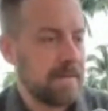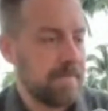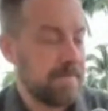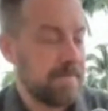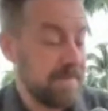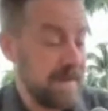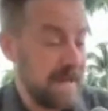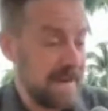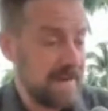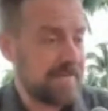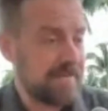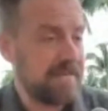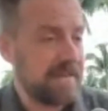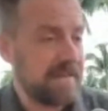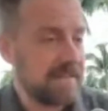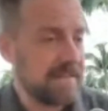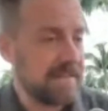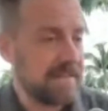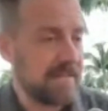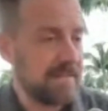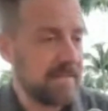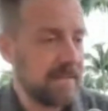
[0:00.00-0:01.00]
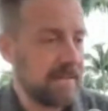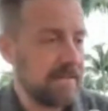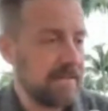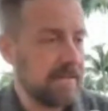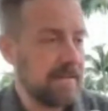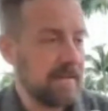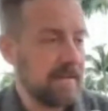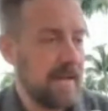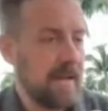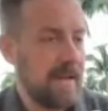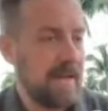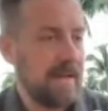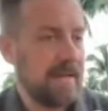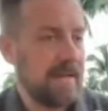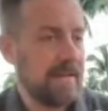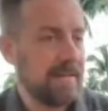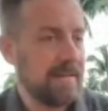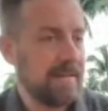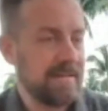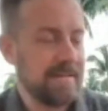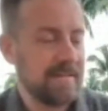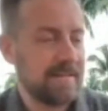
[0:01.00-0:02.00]
benefits of it
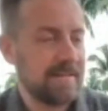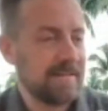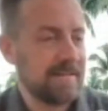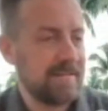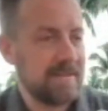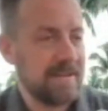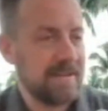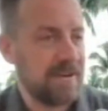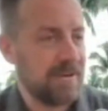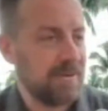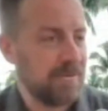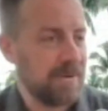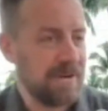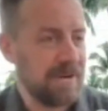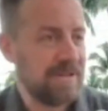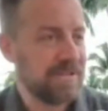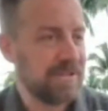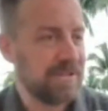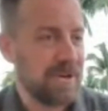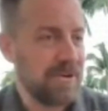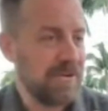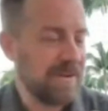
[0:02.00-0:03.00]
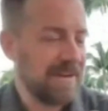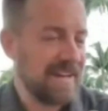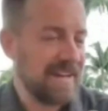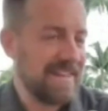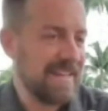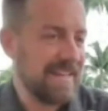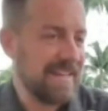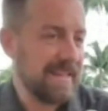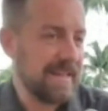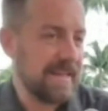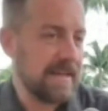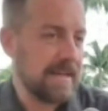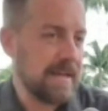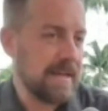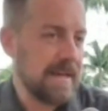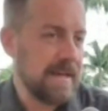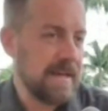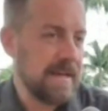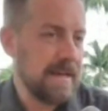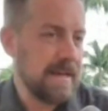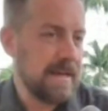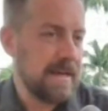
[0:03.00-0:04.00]
and where it's going, I think that
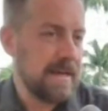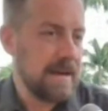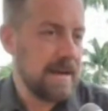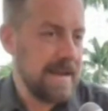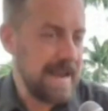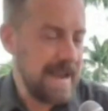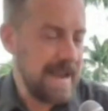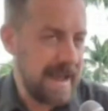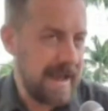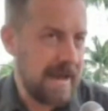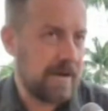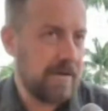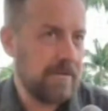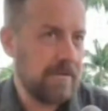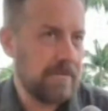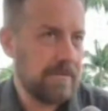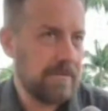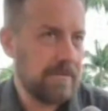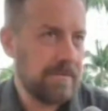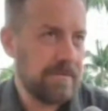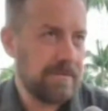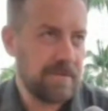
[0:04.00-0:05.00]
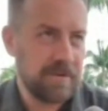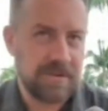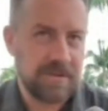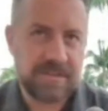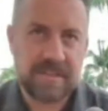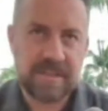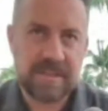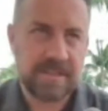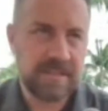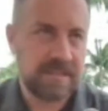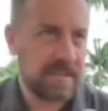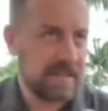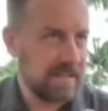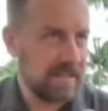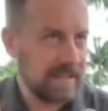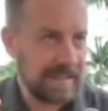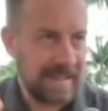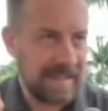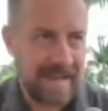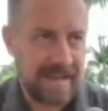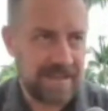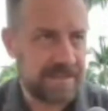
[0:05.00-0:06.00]
now versus
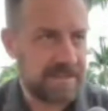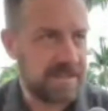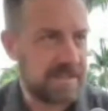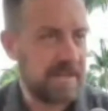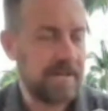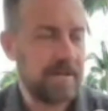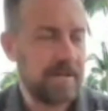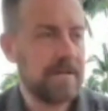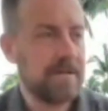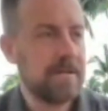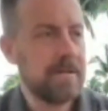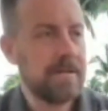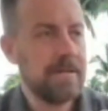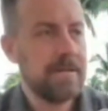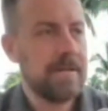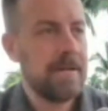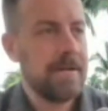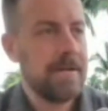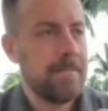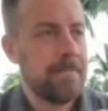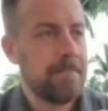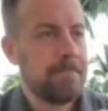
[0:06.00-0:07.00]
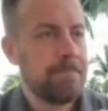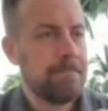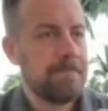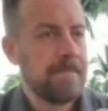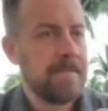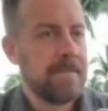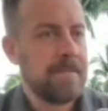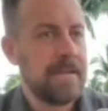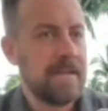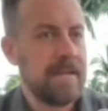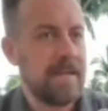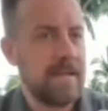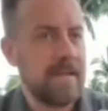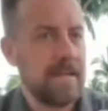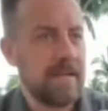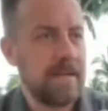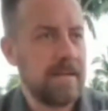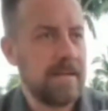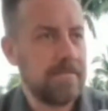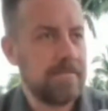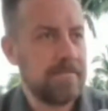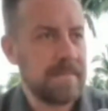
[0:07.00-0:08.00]
last year,
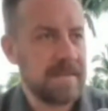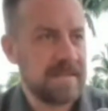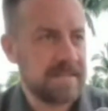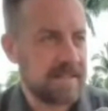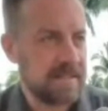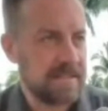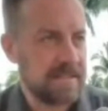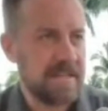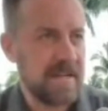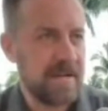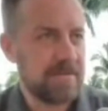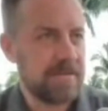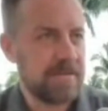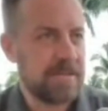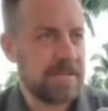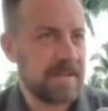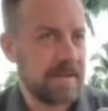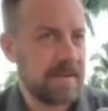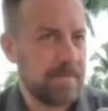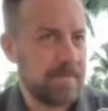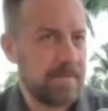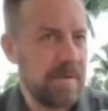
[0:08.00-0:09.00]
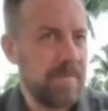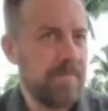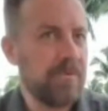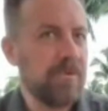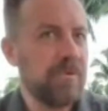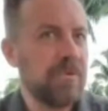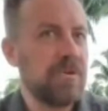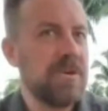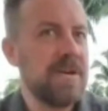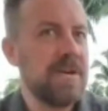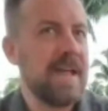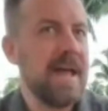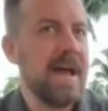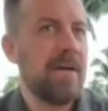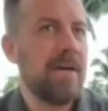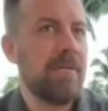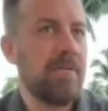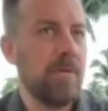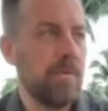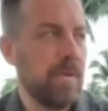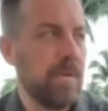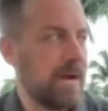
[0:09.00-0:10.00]
the misconceptions, people are
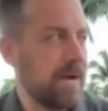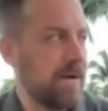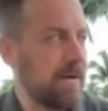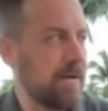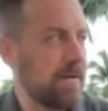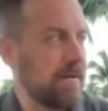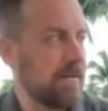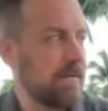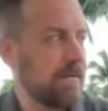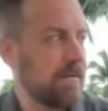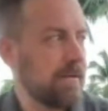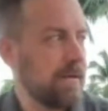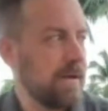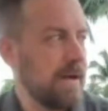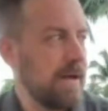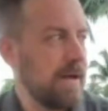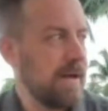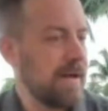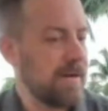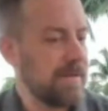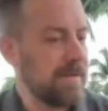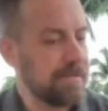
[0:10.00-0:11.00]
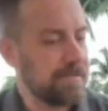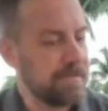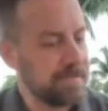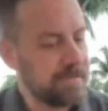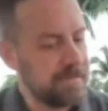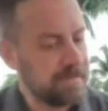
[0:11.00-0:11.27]
now aware of